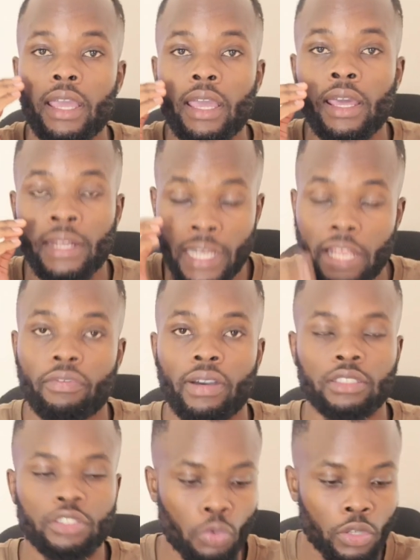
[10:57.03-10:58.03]

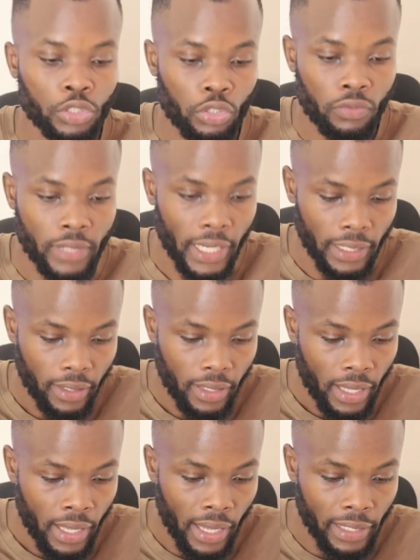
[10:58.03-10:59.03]
relevant to what you've
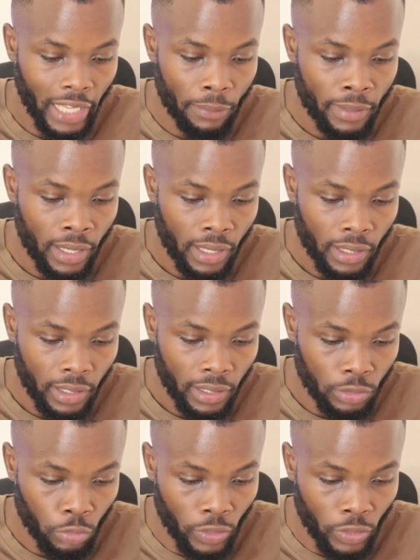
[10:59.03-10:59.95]
done. And coming to the